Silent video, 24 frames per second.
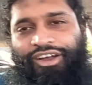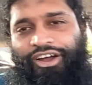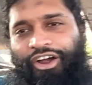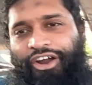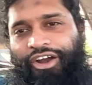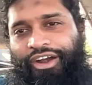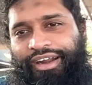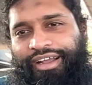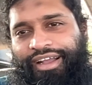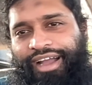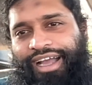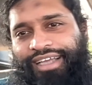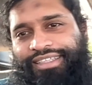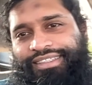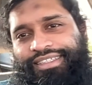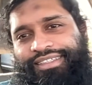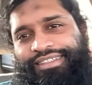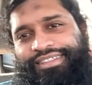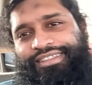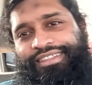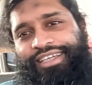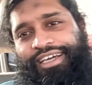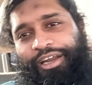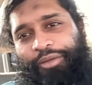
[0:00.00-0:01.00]
All right, guys, this
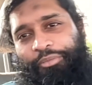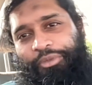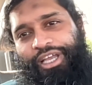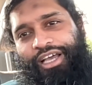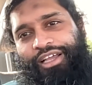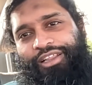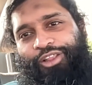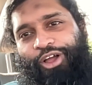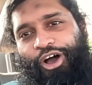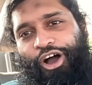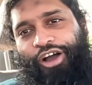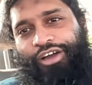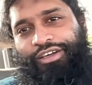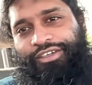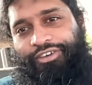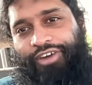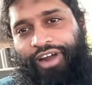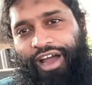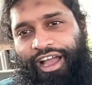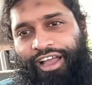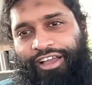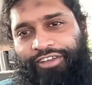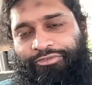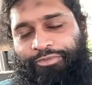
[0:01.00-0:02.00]
is gonna be a long
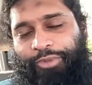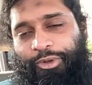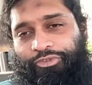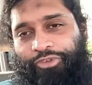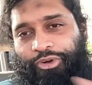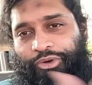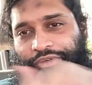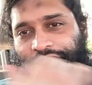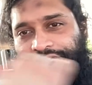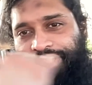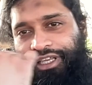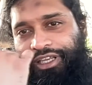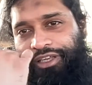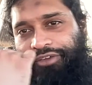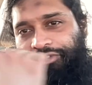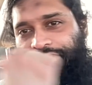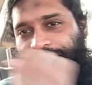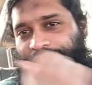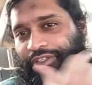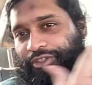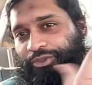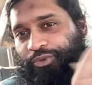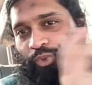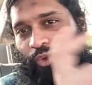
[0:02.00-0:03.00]
drive before we deliver
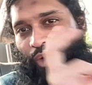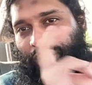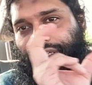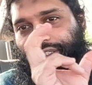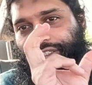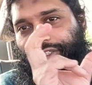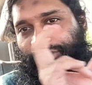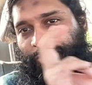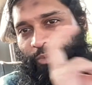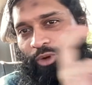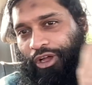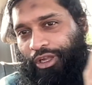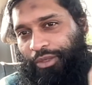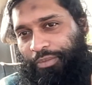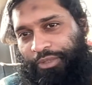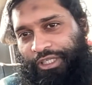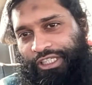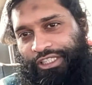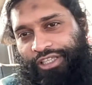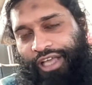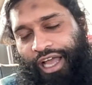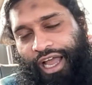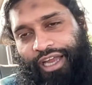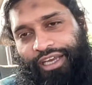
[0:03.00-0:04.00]
this one small
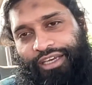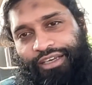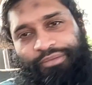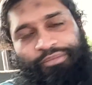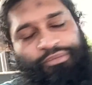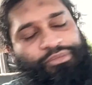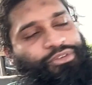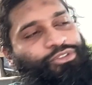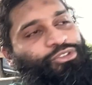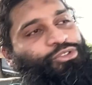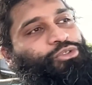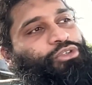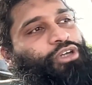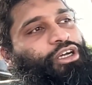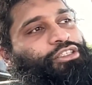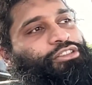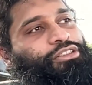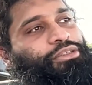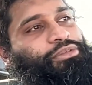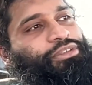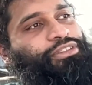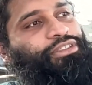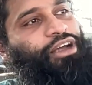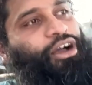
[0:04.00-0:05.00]
pizza item to
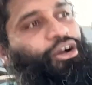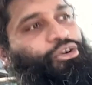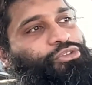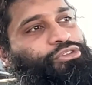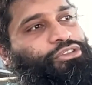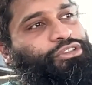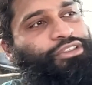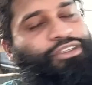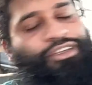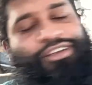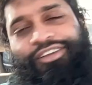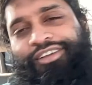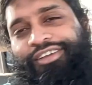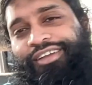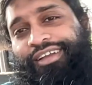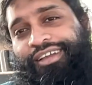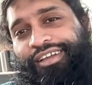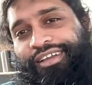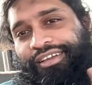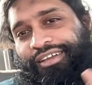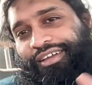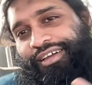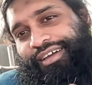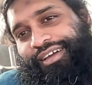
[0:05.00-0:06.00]
customers' house. Yeah.
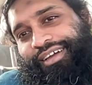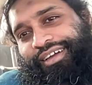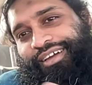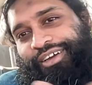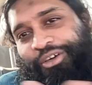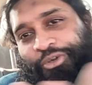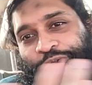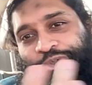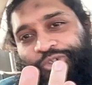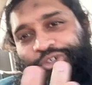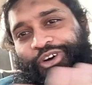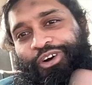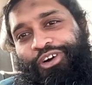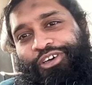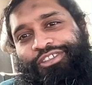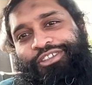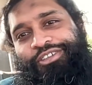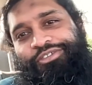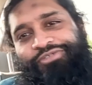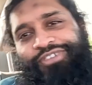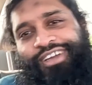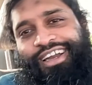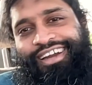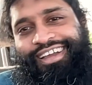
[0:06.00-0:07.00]
Uh, who knows
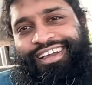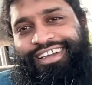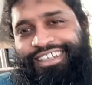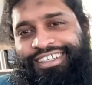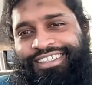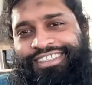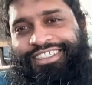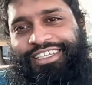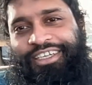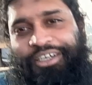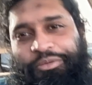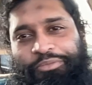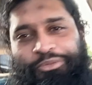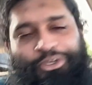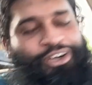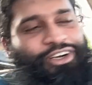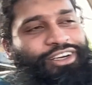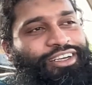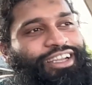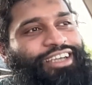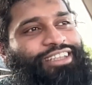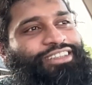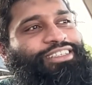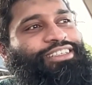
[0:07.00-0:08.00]
if we are getting tipped or
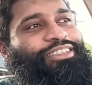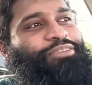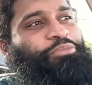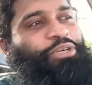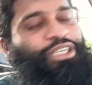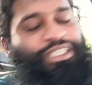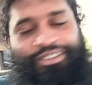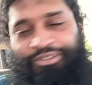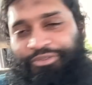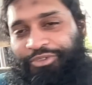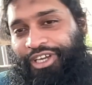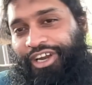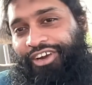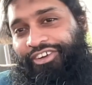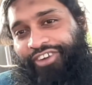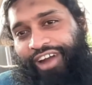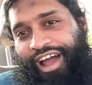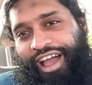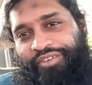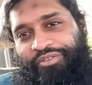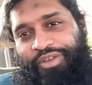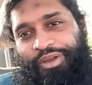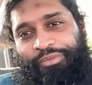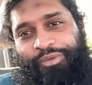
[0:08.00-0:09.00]
nothing, but we are
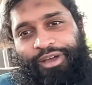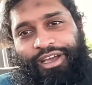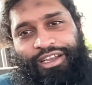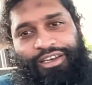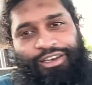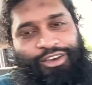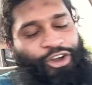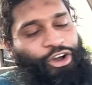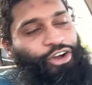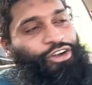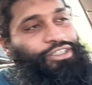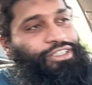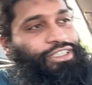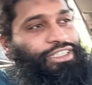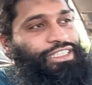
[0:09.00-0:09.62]
driving, man, long